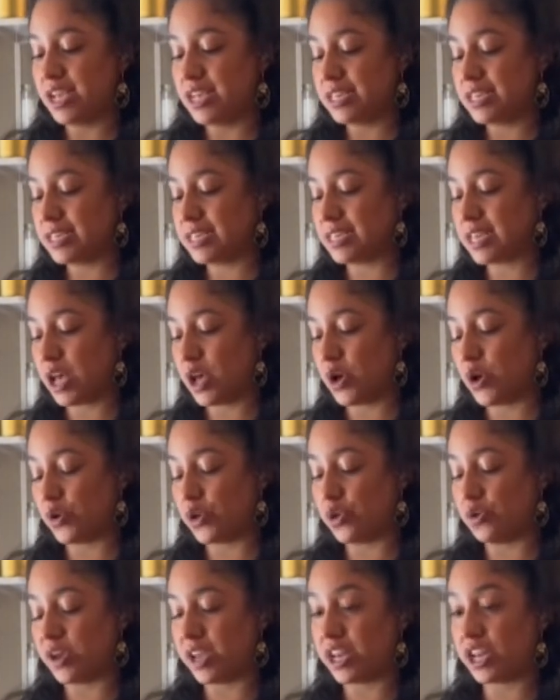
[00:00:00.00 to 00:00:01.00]
So
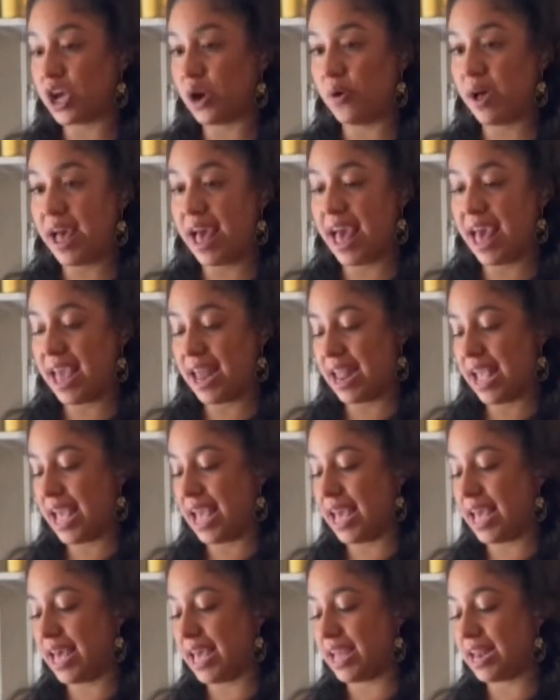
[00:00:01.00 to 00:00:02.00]
you can go ahead
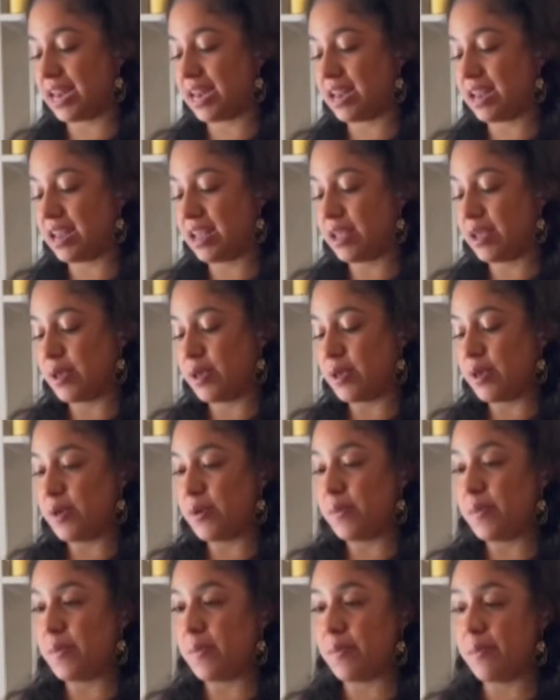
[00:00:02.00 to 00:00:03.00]
and
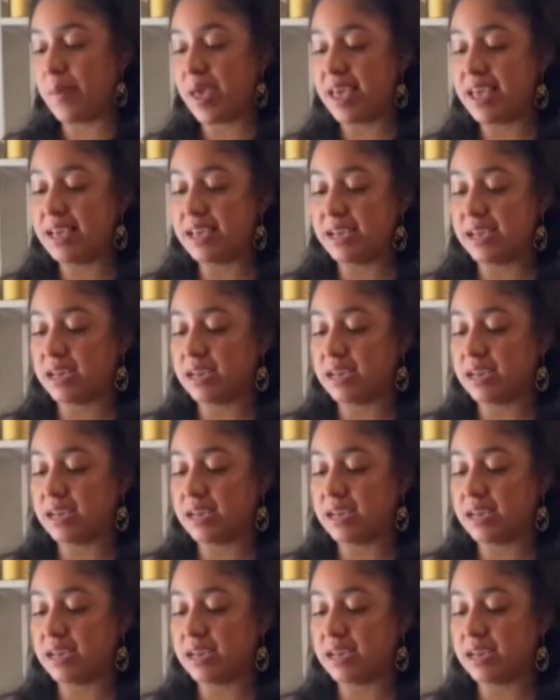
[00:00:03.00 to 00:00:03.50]
make